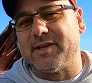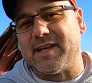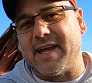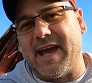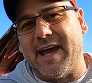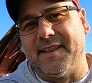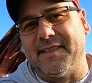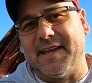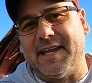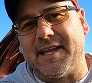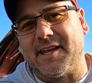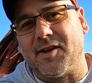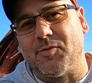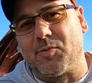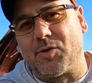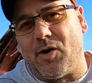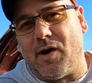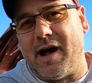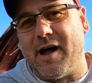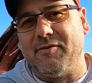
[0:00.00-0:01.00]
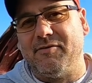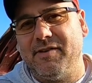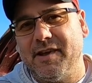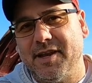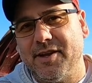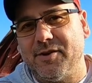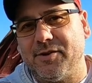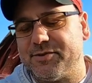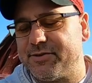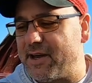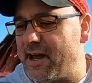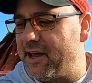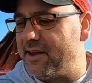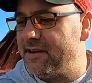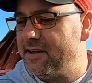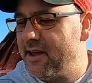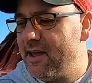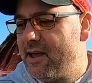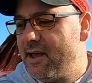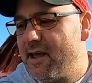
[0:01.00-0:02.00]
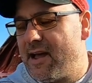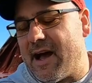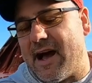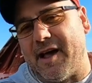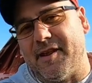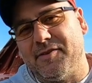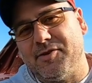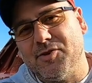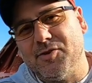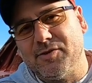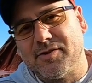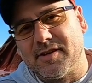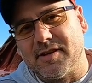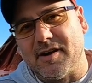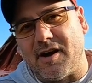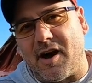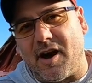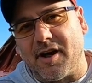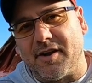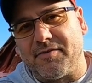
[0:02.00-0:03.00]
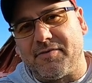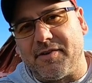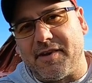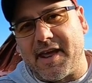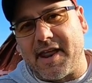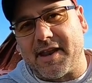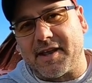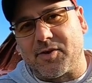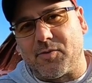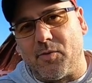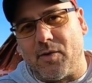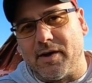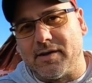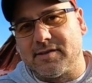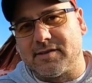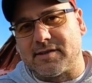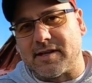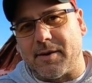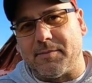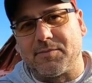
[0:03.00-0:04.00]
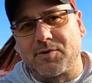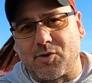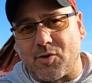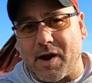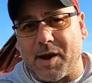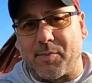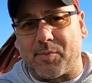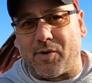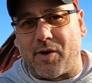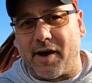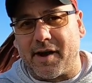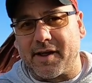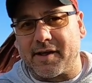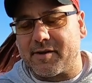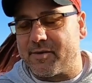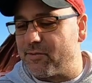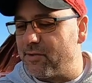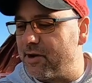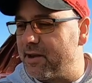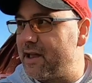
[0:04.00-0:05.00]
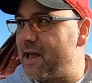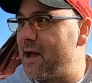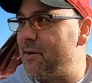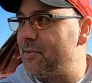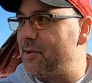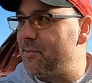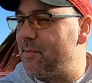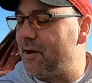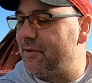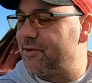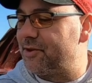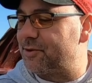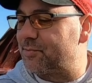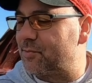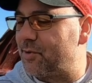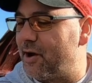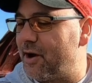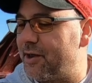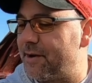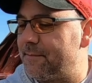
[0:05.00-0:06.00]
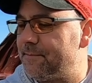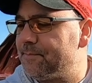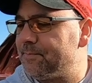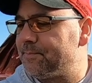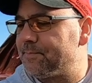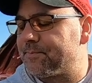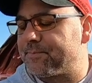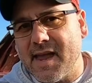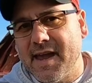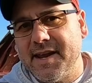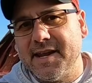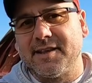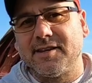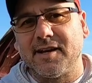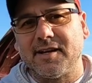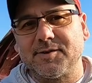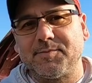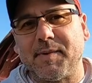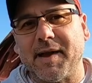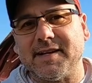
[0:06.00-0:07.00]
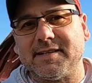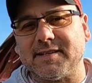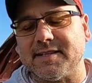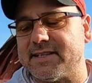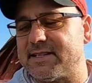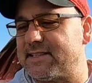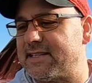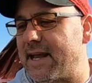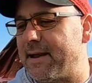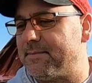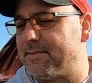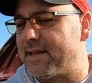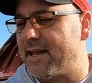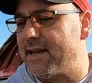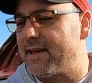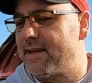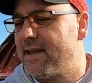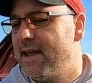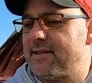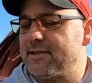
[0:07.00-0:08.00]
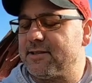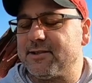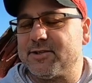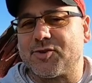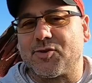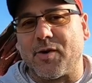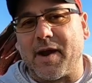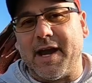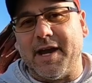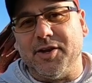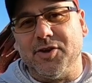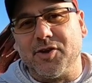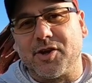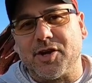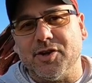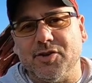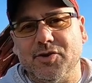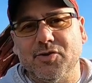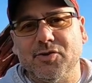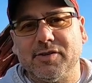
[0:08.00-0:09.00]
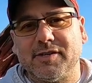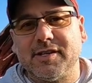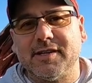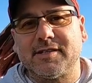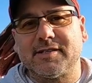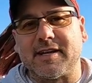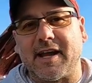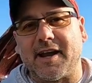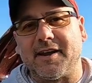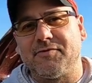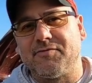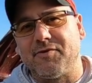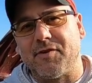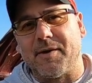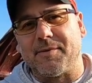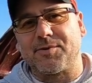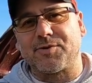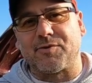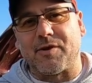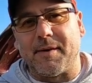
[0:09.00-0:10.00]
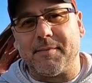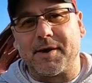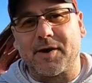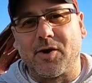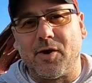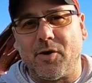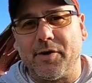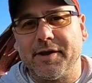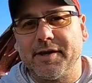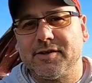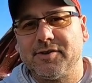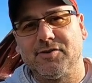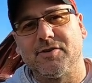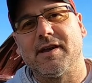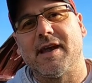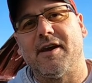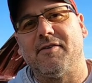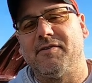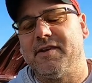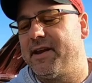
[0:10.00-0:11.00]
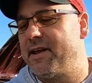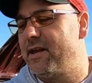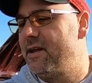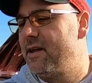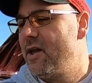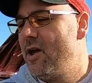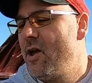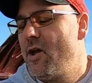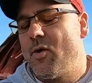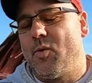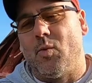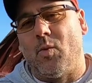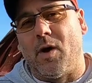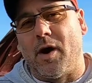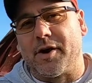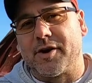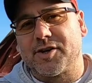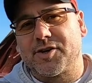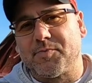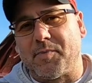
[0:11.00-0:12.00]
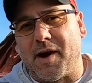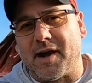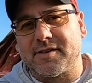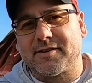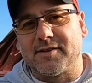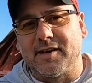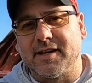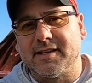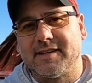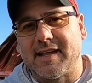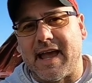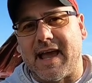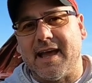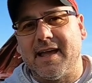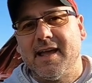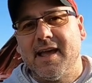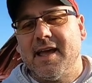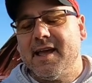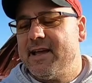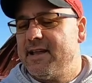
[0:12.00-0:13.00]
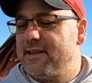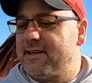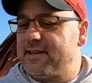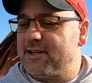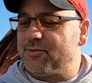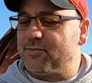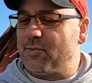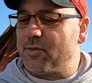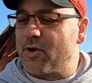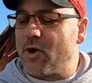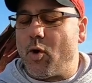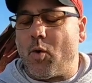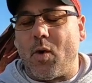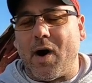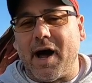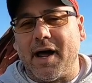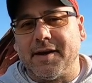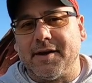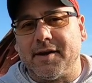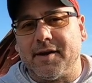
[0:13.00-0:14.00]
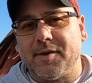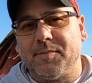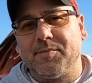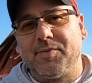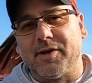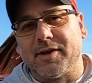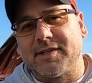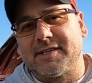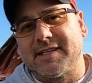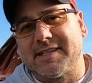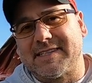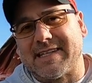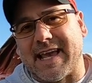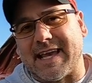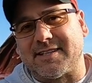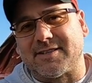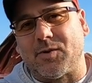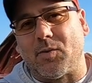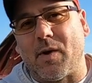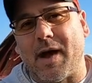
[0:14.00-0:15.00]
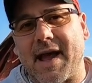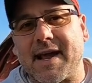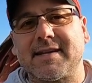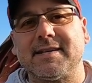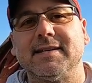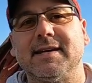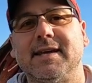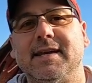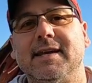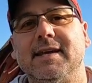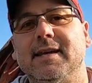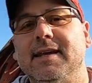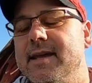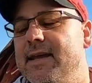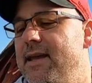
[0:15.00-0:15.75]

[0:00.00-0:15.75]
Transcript: at the end link, we'll have videos on using Auto Fanatic one step. Great product, really happy about this product. And it does basically the same thing. This is great, and you can use this on if you have ceramic coatings, you have any water spots like that. This will go on there, and plus this has a wax in it.